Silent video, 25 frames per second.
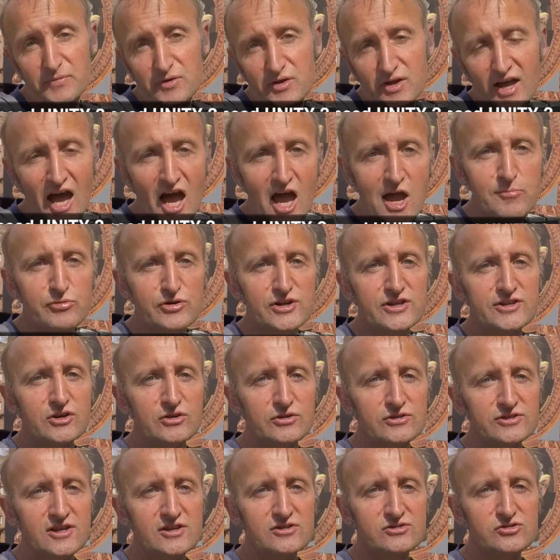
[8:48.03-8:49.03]
hybrid
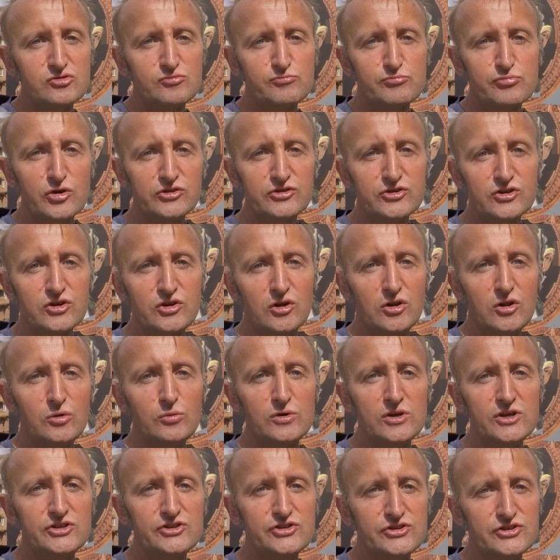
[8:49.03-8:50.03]
consensus protocol
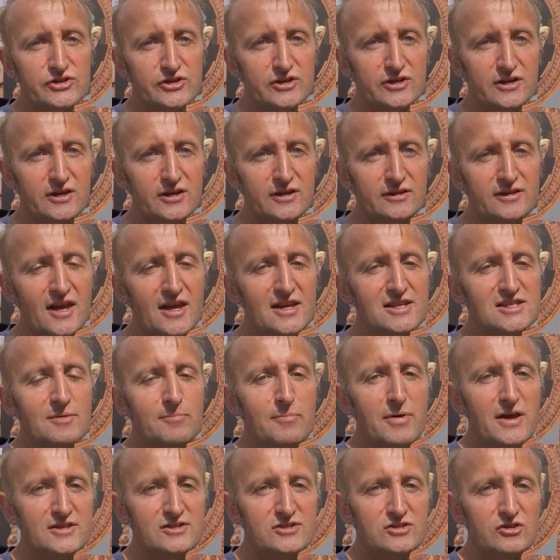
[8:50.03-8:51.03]
which takes the
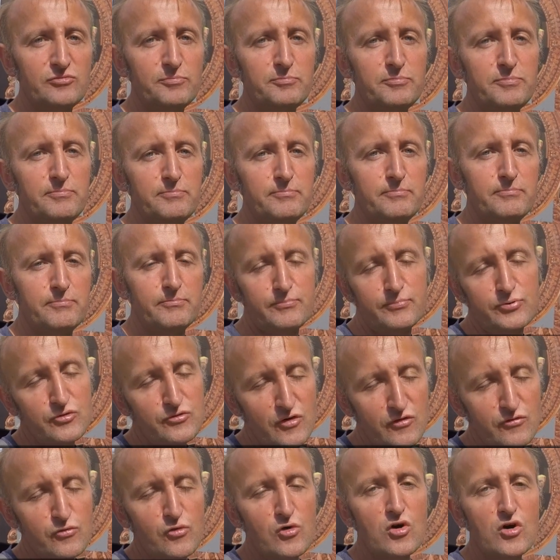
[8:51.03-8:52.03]
best of
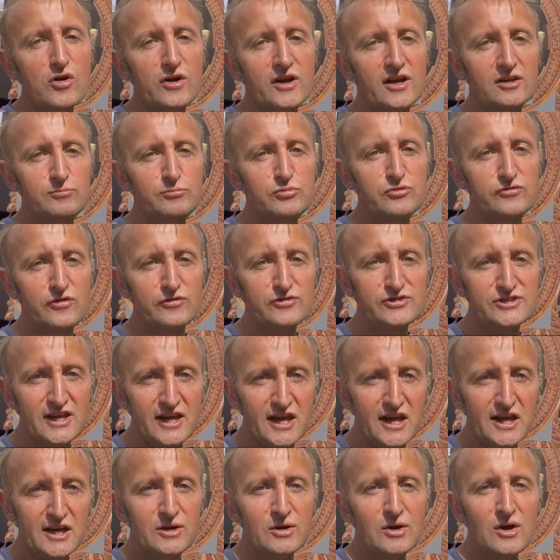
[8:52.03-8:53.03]
proof of work and proof of
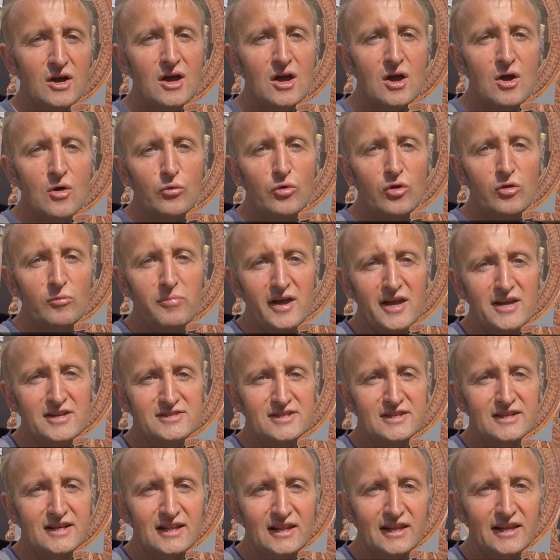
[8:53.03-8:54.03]
stake will
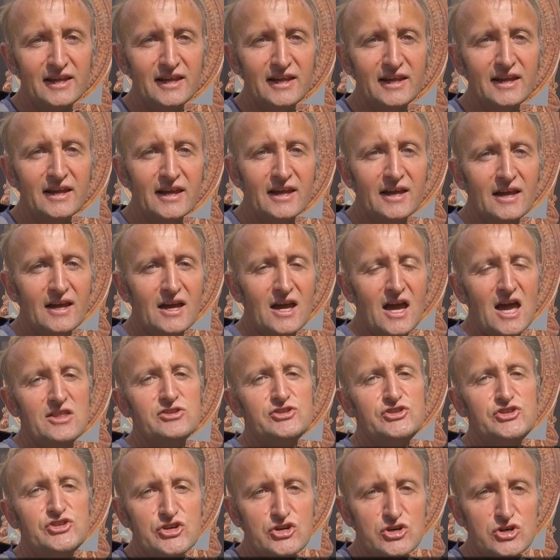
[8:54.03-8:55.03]
basically
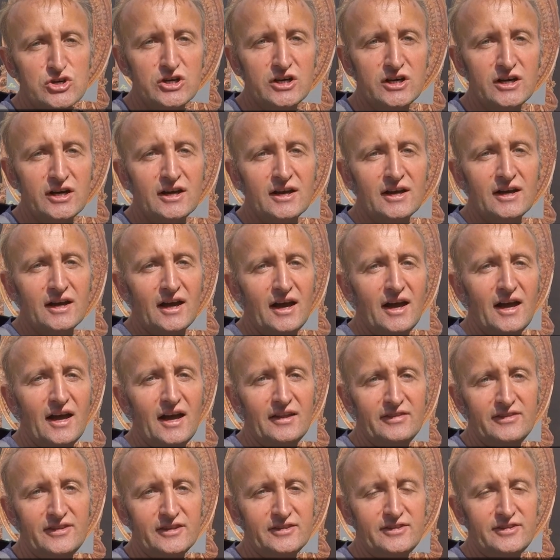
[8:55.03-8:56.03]
ensure
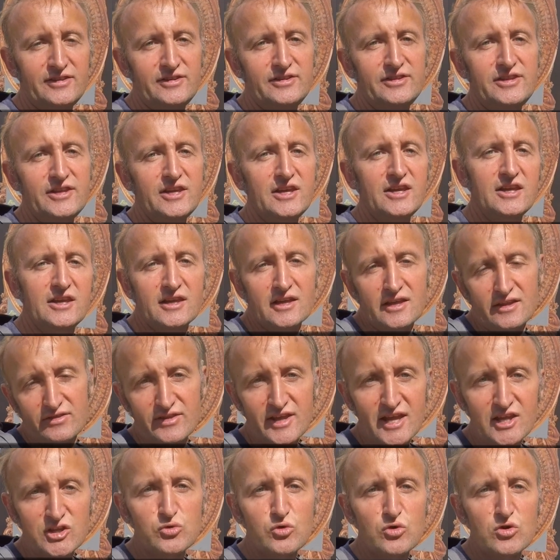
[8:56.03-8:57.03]
uh, that the
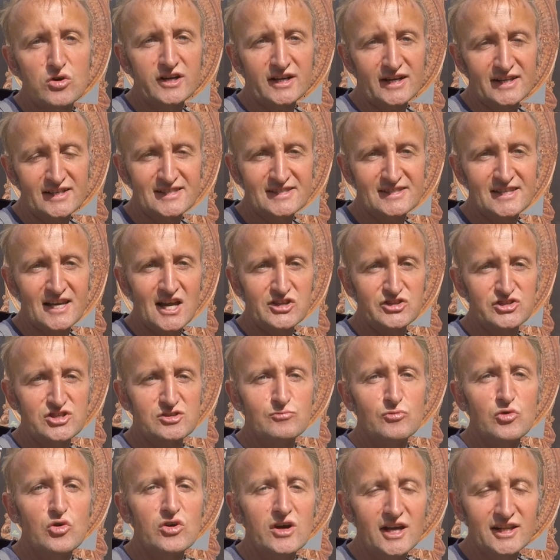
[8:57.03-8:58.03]
network as such
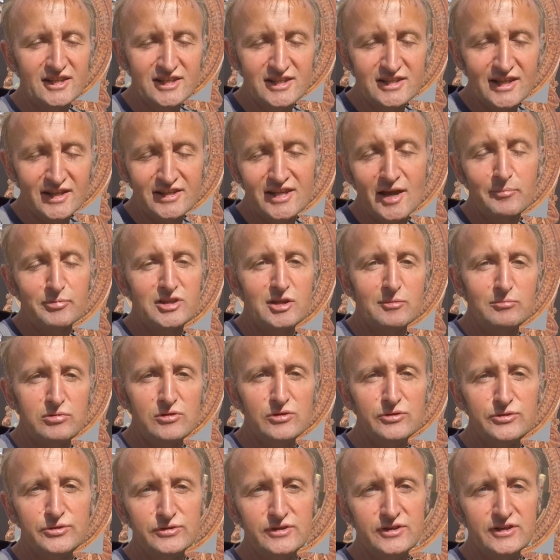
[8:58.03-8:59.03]
is more ad
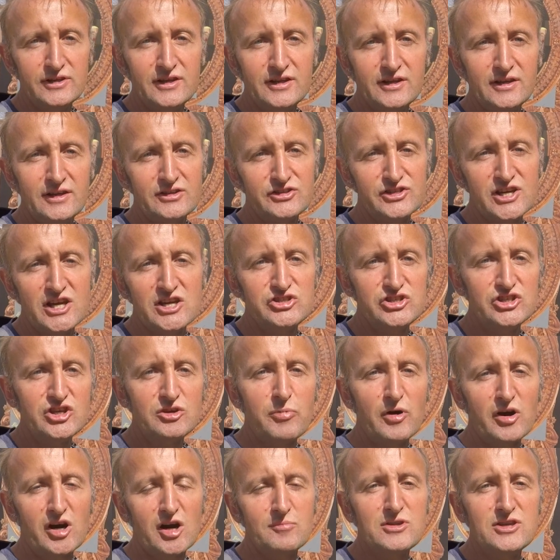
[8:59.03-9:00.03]
adaptable to the changing
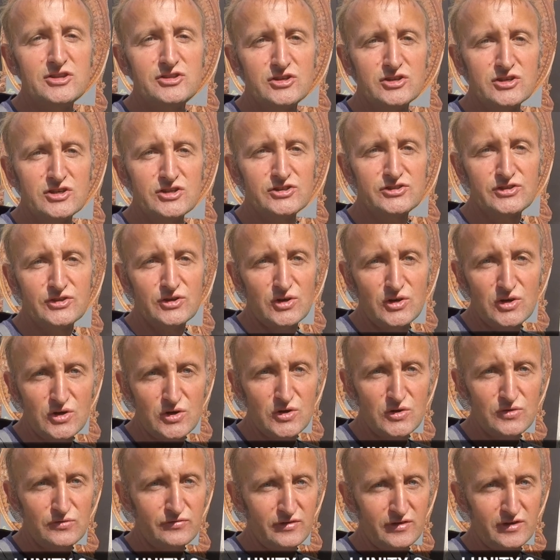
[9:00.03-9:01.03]
parameters
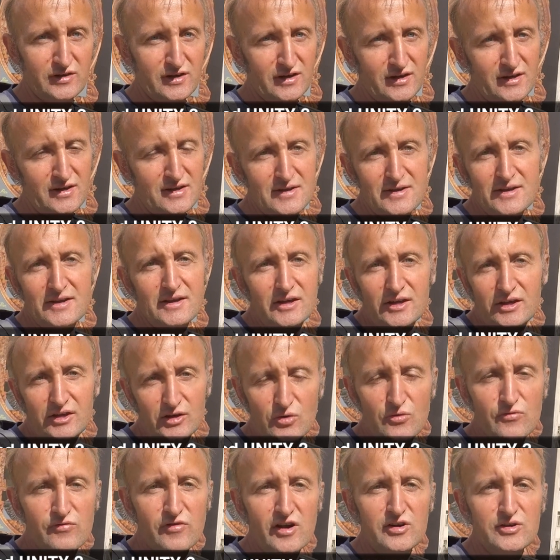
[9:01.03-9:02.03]
of uh, you
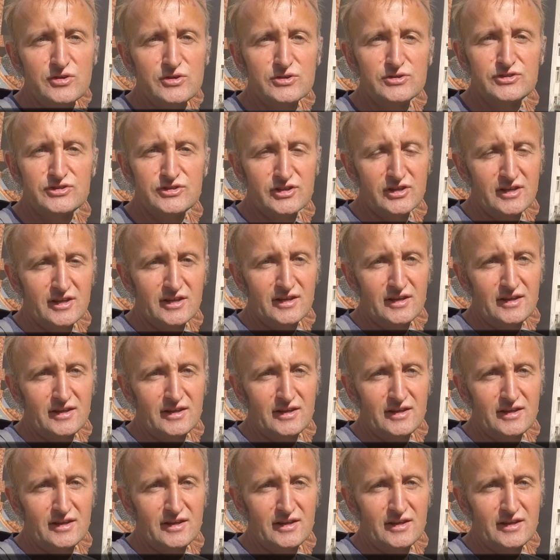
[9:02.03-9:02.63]
know various uh,